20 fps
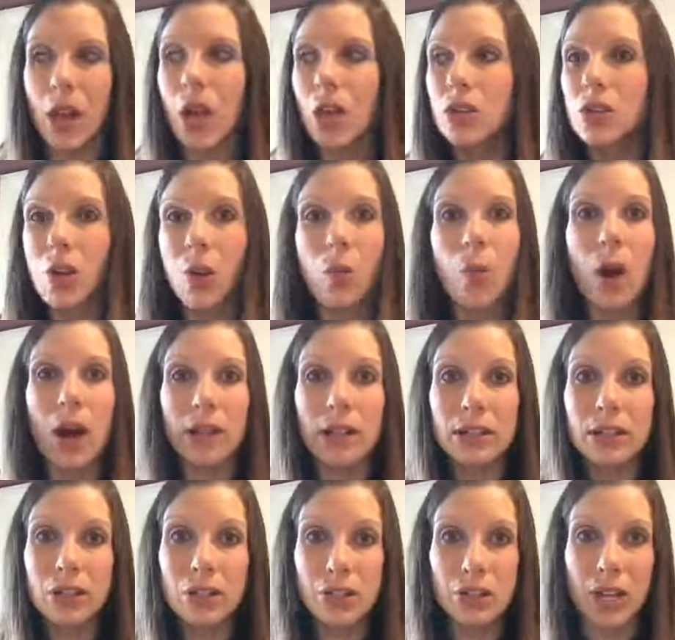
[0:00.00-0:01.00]
So I wanted
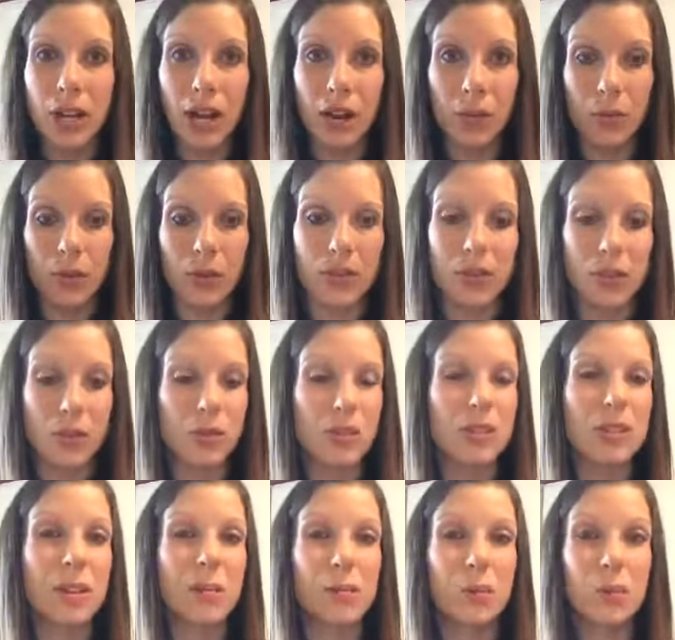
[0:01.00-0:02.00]
to share with you
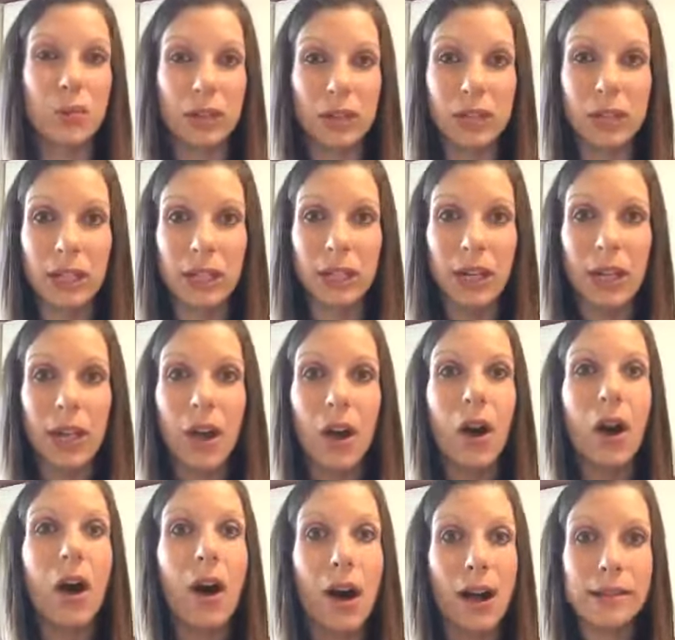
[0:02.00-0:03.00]
some really
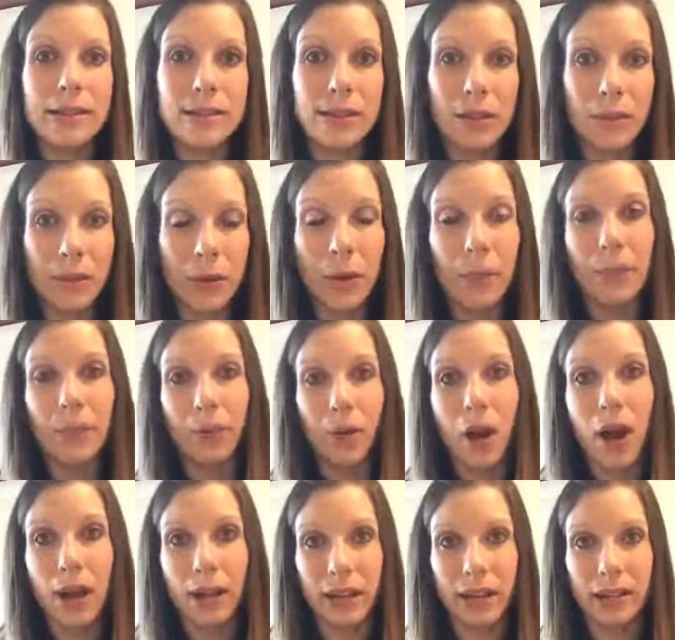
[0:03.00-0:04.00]
awesome
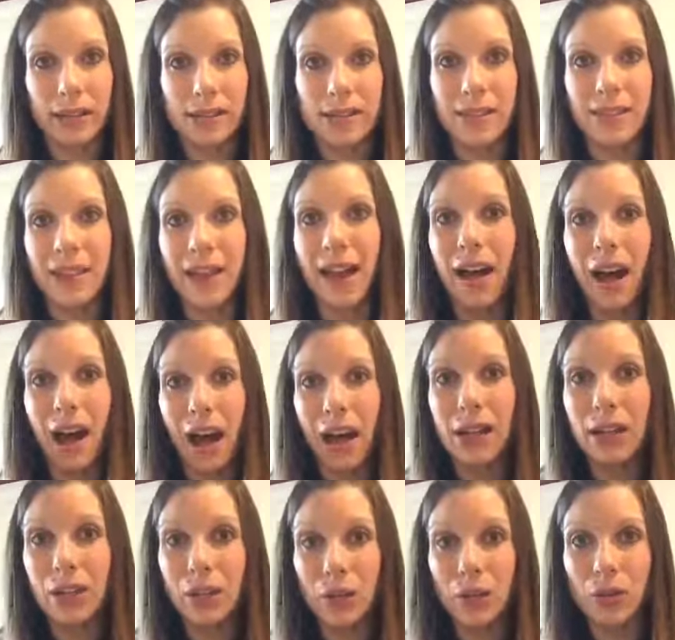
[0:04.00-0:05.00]
products that I
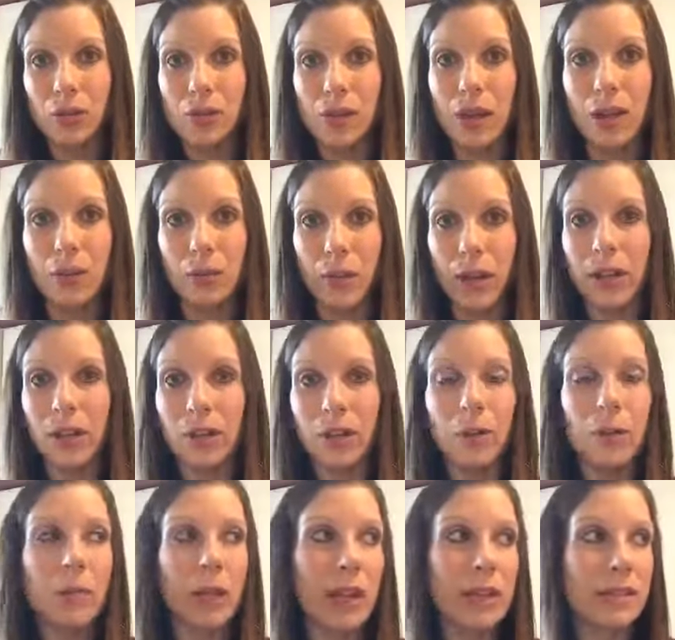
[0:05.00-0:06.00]
use on a regular
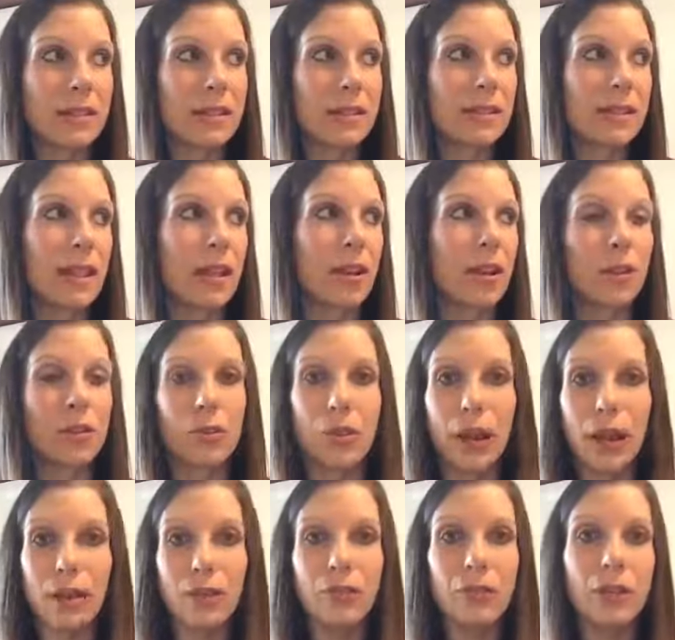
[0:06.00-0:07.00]
basis that are
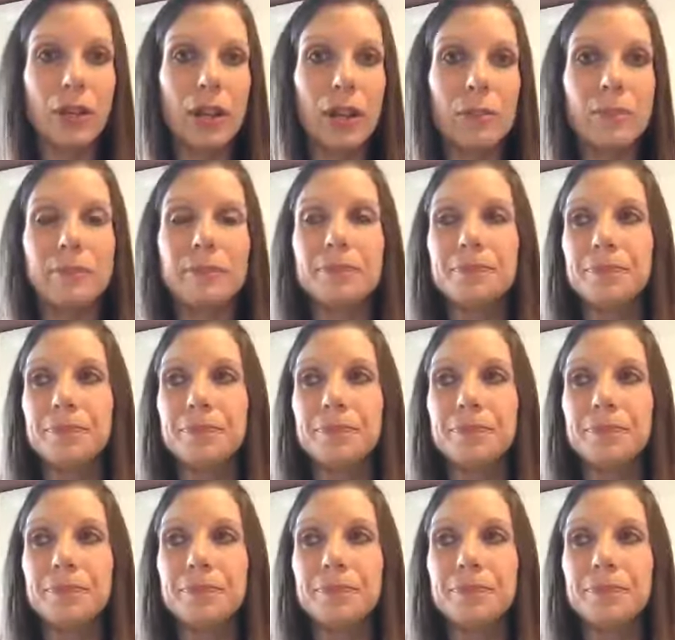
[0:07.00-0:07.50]
grain-free,